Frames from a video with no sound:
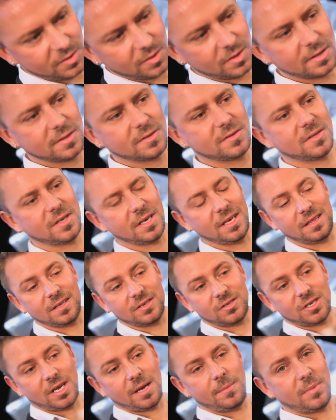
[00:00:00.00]
you can see the
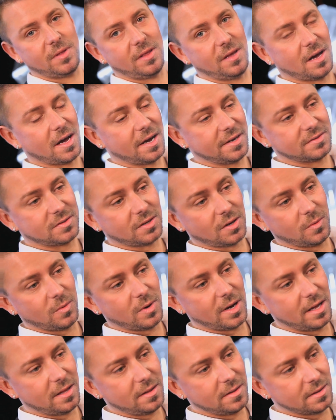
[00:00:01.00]
shape of the eye so
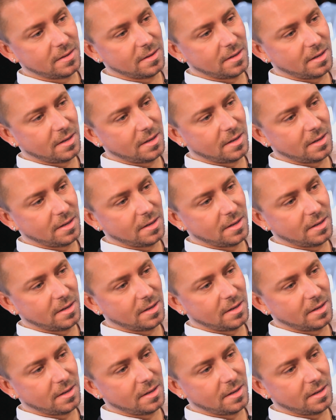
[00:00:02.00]
well,